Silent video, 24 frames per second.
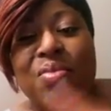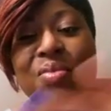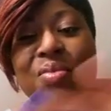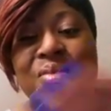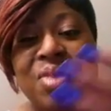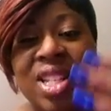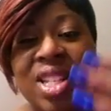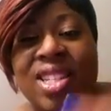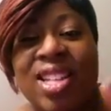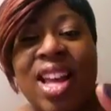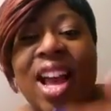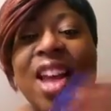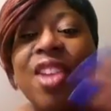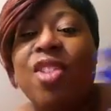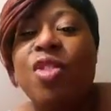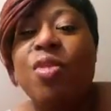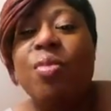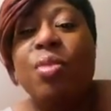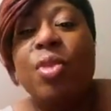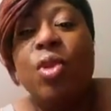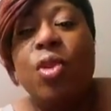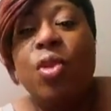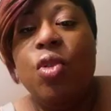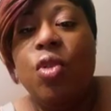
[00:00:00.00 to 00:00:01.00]
this how you
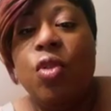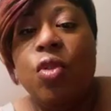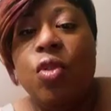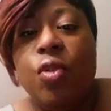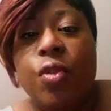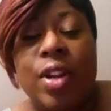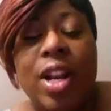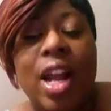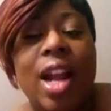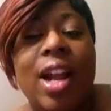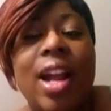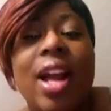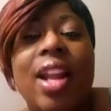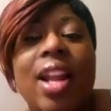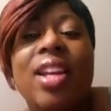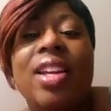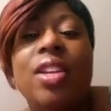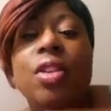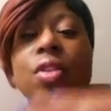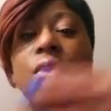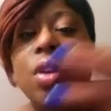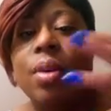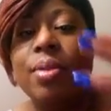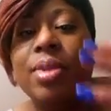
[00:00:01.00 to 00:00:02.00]
move, and I
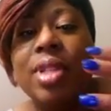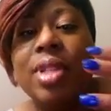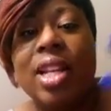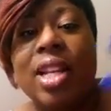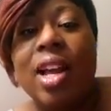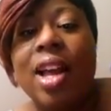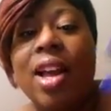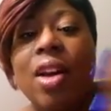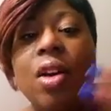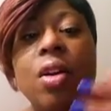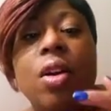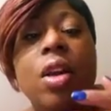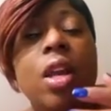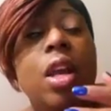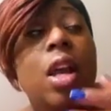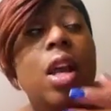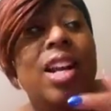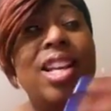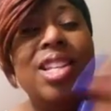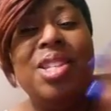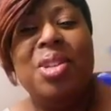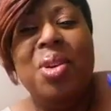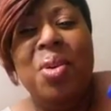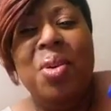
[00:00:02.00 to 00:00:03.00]
gotta, you know what I'm saying, now,
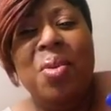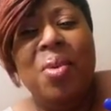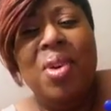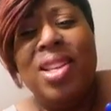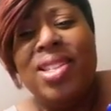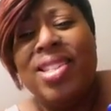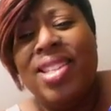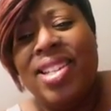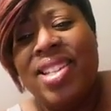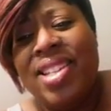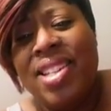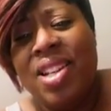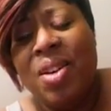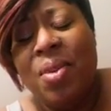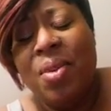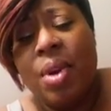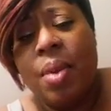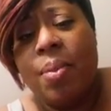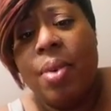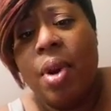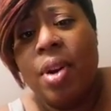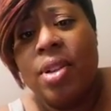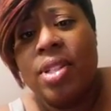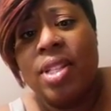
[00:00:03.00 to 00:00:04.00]
because who wants to deal with
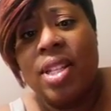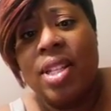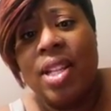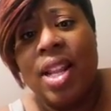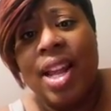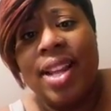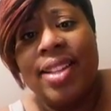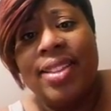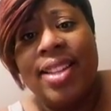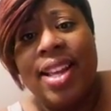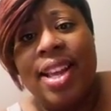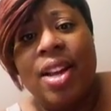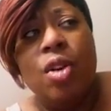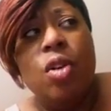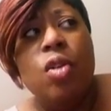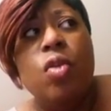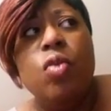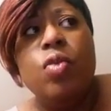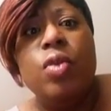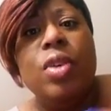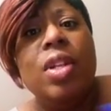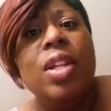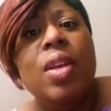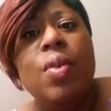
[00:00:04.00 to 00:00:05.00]
a person like that?
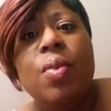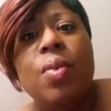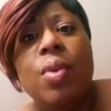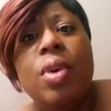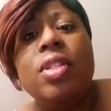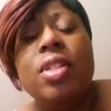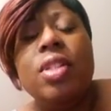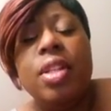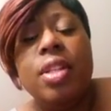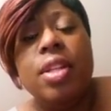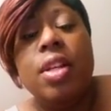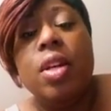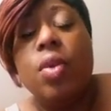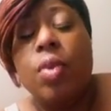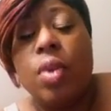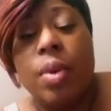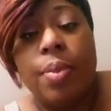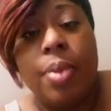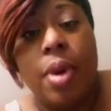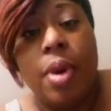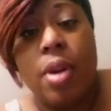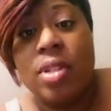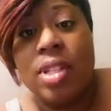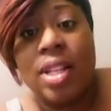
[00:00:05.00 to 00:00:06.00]
Who really wants to deal with a
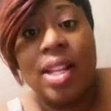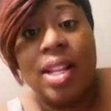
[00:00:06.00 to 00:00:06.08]
person